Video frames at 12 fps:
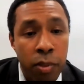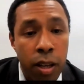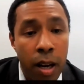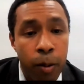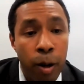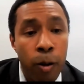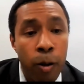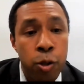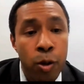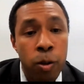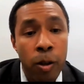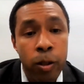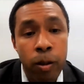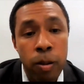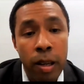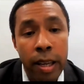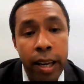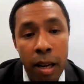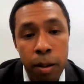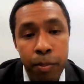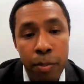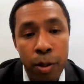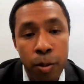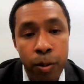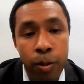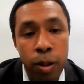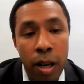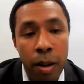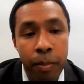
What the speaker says: will also not only help you